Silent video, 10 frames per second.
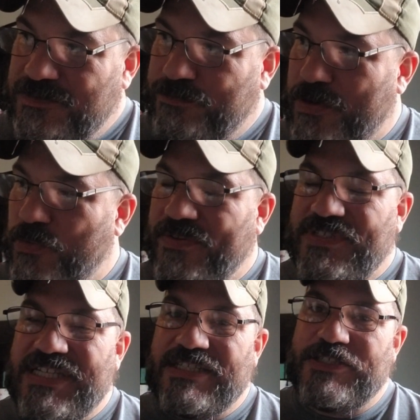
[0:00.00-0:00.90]
But we've
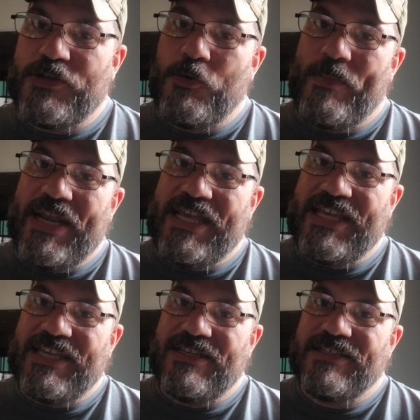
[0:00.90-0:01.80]
seen so
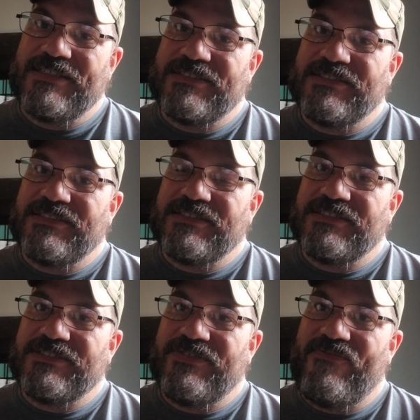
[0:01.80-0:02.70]
many
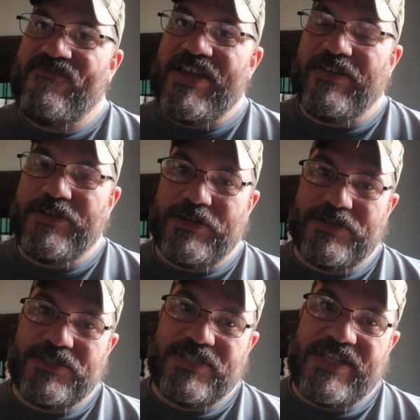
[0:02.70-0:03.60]

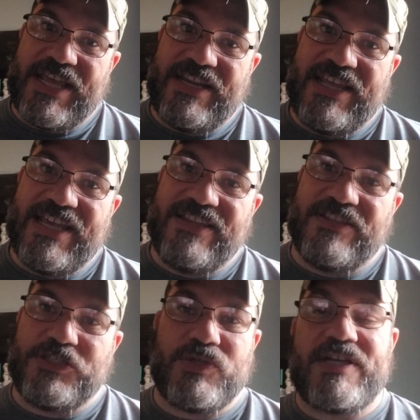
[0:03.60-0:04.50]
failures that
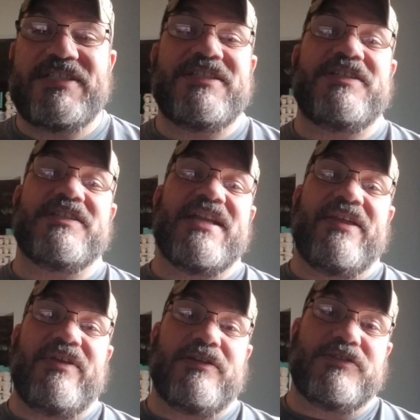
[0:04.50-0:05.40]
the trust is just
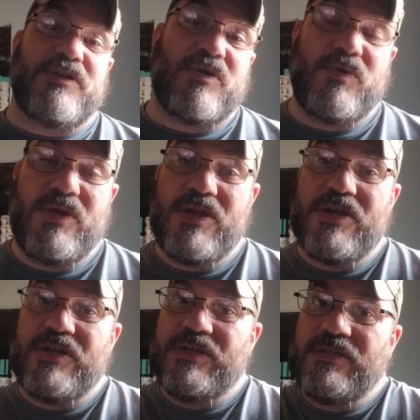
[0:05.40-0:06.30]
not there. So,
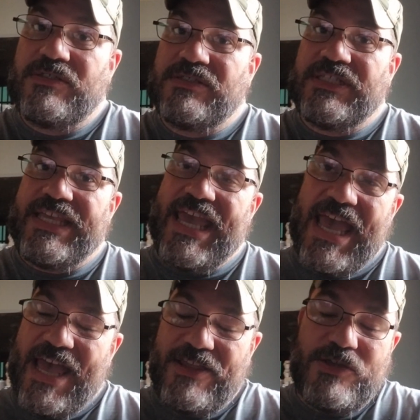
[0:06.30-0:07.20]

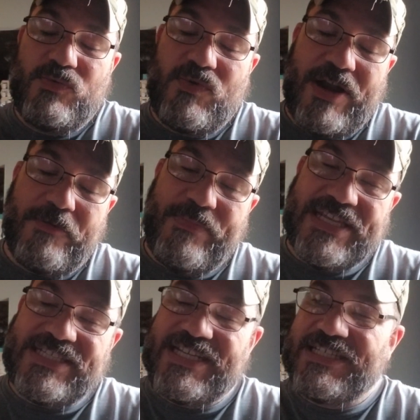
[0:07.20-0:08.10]
can you run a
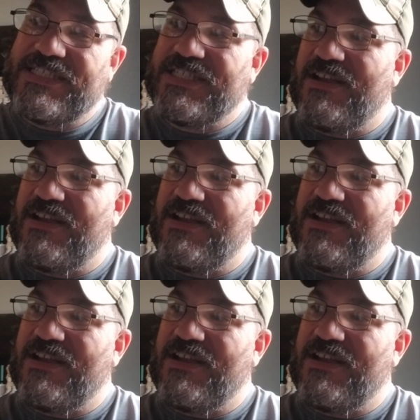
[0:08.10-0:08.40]
business